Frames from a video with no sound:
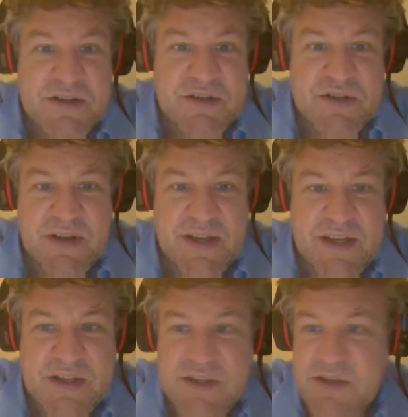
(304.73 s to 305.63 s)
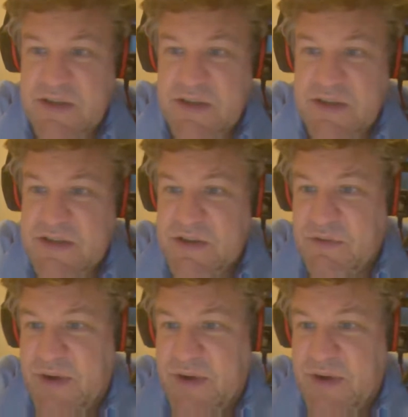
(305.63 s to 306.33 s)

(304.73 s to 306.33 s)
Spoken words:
is the rant